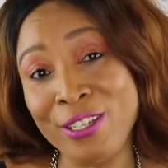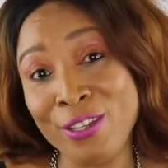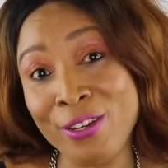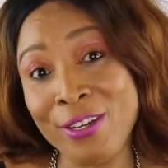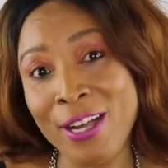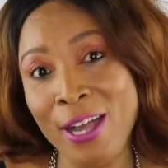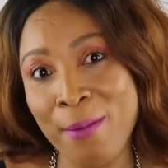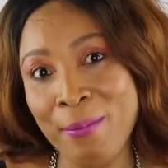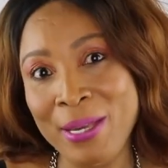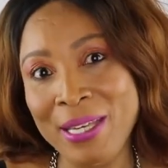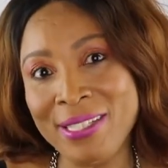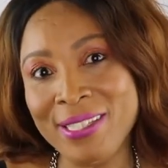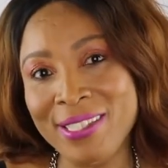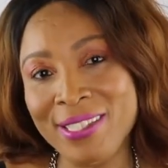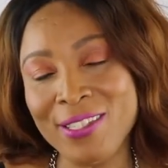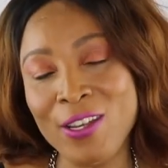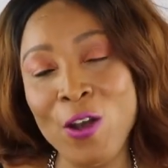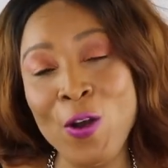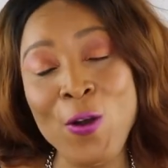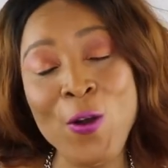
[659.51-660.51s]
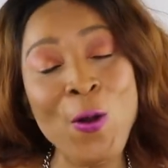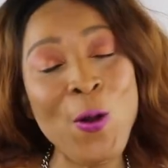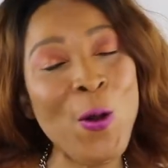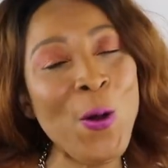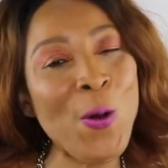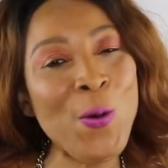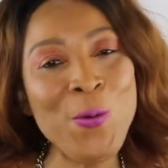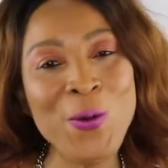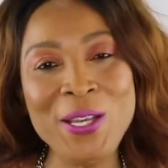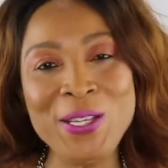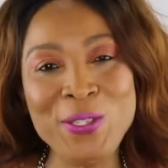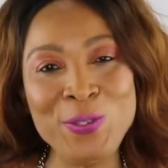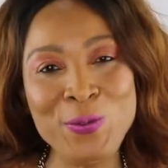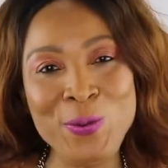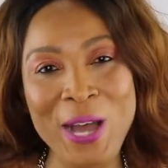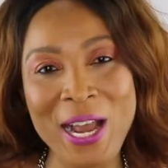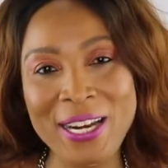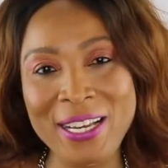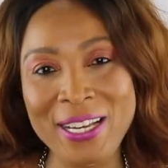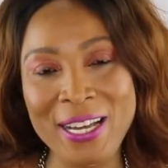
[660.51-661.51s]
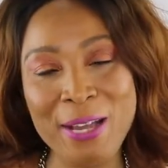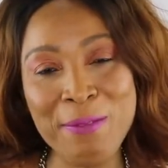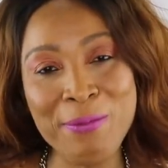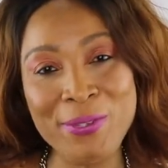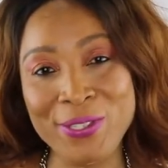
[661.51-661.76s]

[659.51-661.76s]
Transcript: Your comments are always welcome.